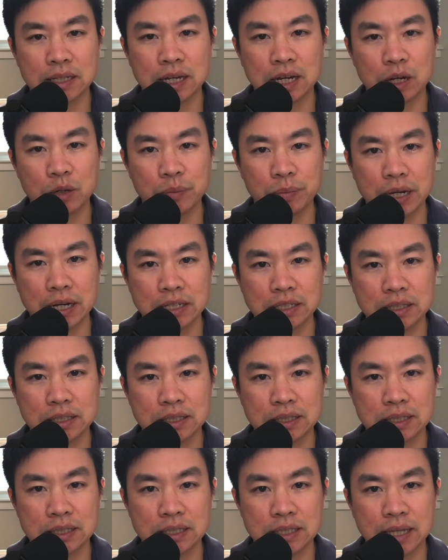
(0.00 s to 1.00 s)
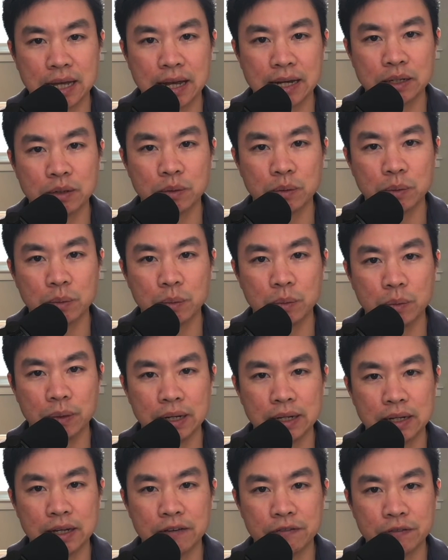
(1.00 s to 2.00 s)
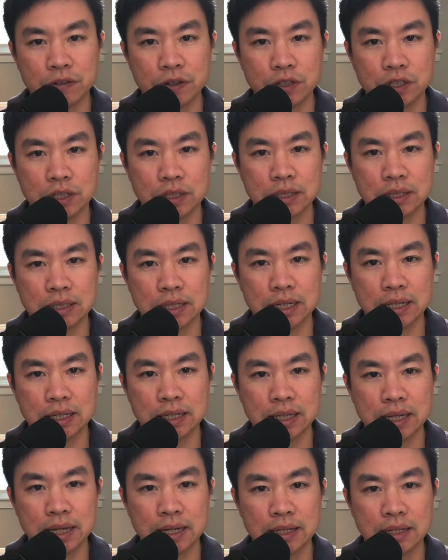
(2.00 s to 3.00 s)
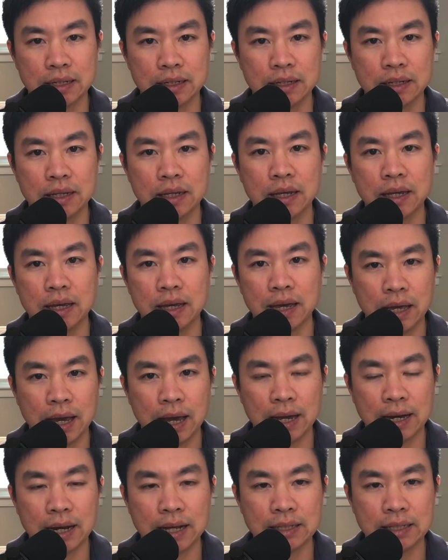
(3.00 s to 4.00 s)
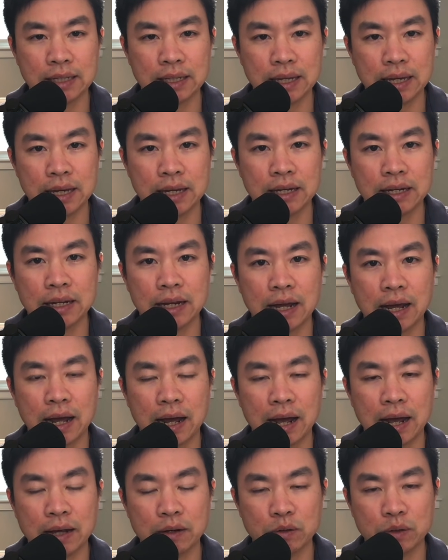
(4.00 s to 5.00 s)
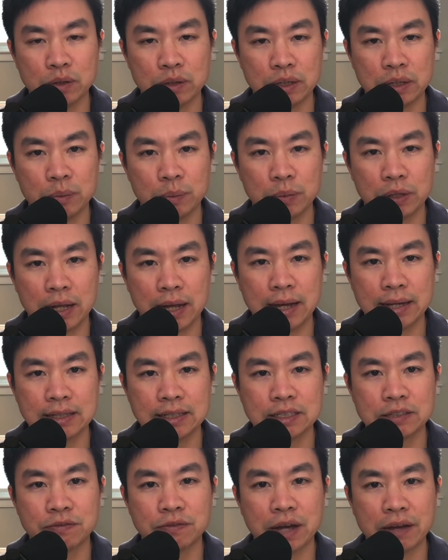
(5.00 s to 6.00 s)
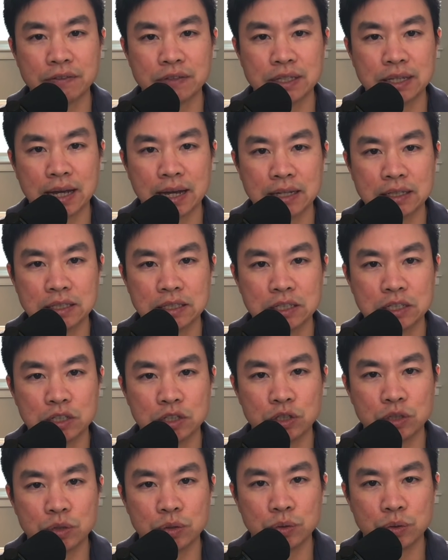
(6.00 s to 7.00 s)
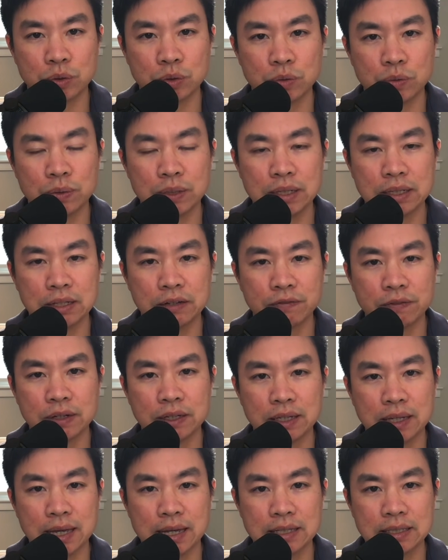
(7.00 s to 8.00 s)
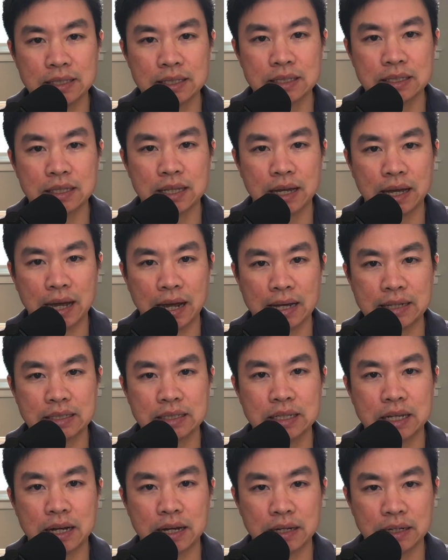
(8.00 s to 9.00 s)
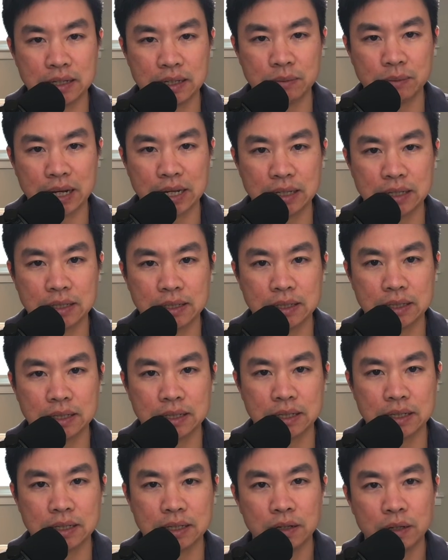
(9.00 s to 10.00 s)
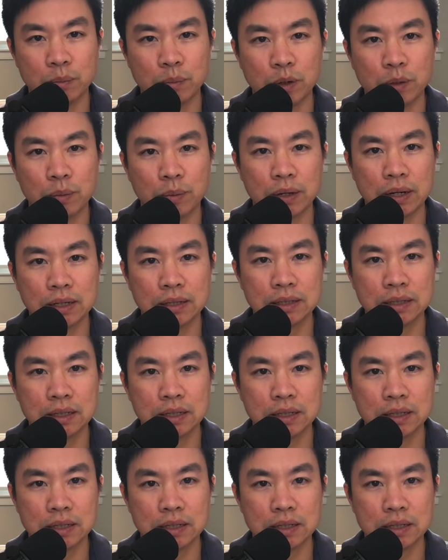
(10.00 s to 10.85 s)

help patients decide when a fusion is indicated, and at the end, I will apply these 5 signs to 3 different cases I saw in my clinic. Number 1,